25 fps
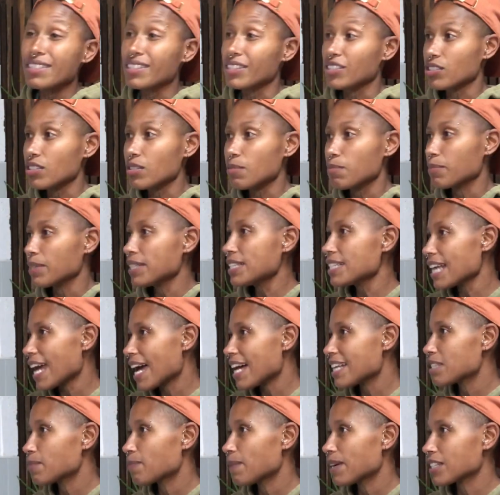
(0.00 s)
I do miss
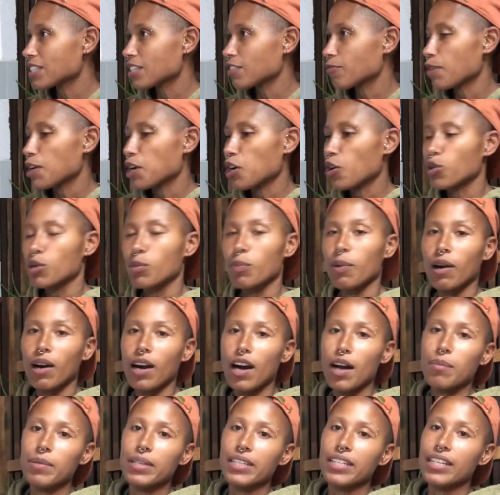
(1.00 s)
aspects of my old
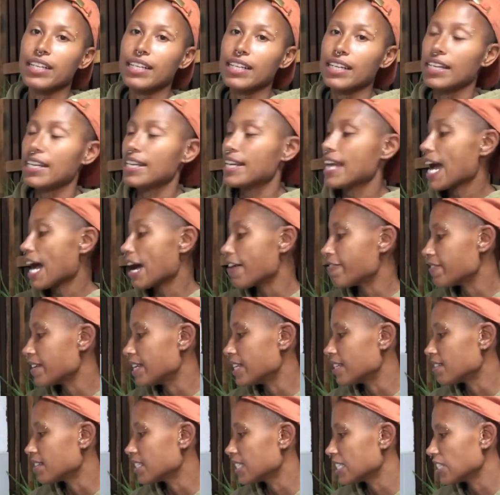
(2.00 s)
apartment and
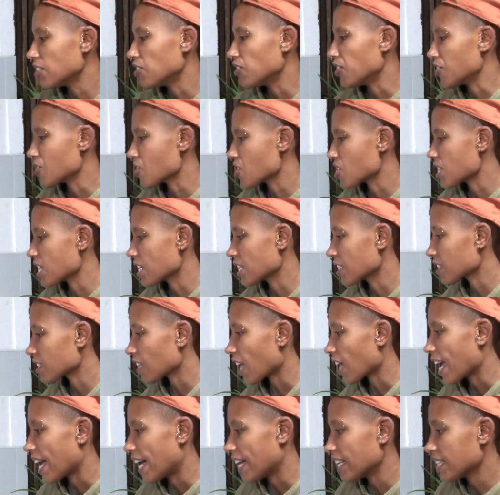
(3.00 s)
having, you know, the things that
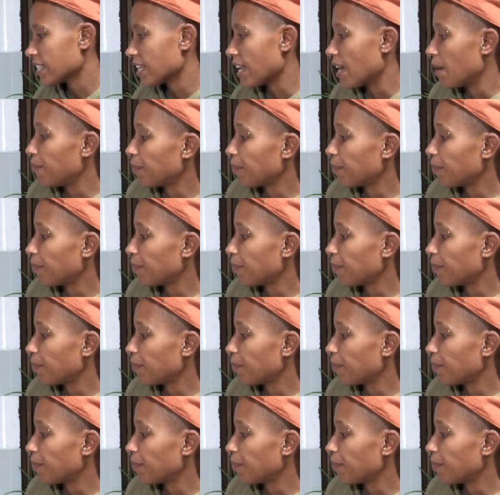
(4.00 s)
I had there.